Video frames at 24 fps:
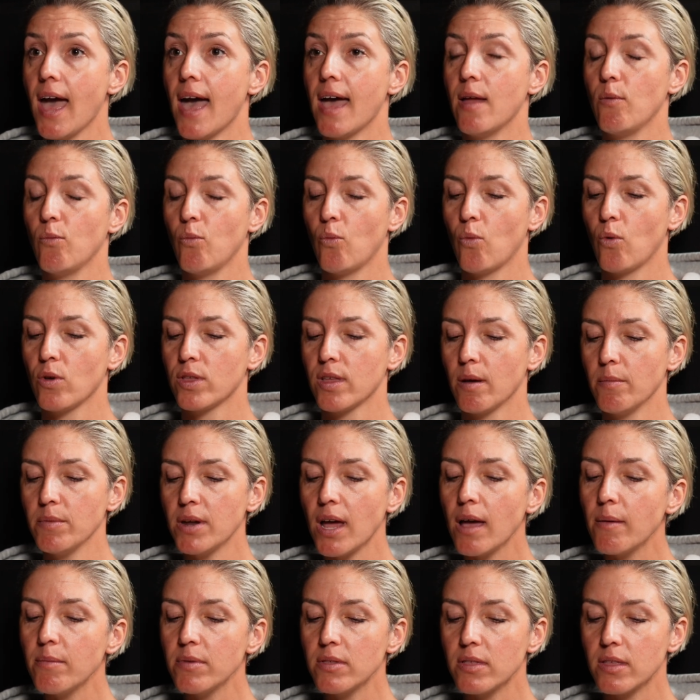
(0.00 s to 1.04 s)
And
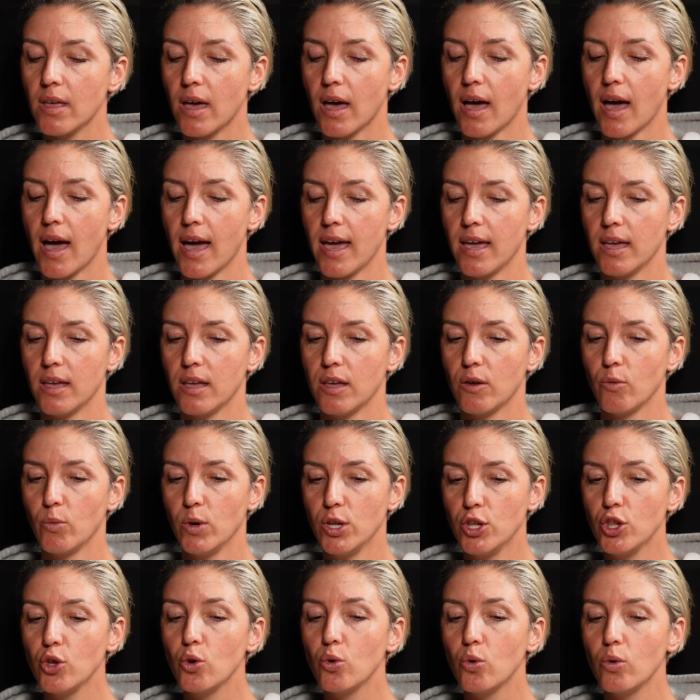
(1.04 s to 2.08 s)
sometimes
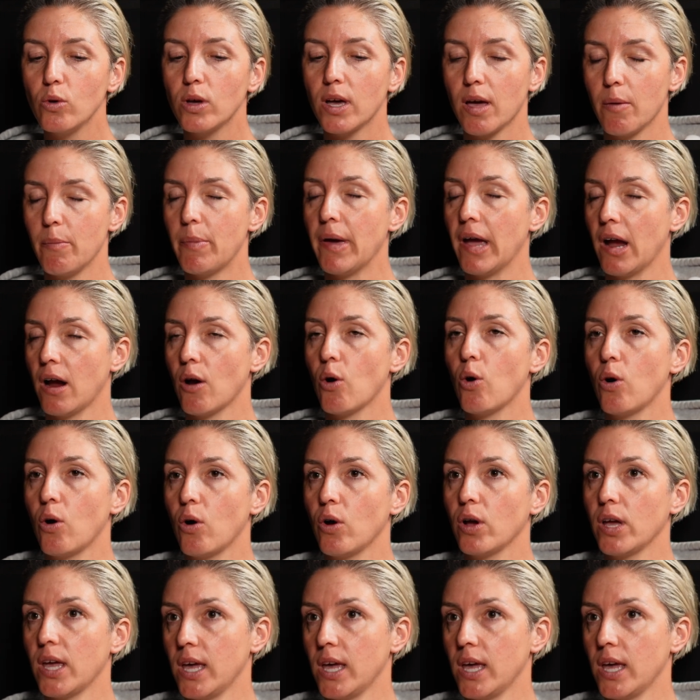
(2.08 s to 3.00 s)
we do compare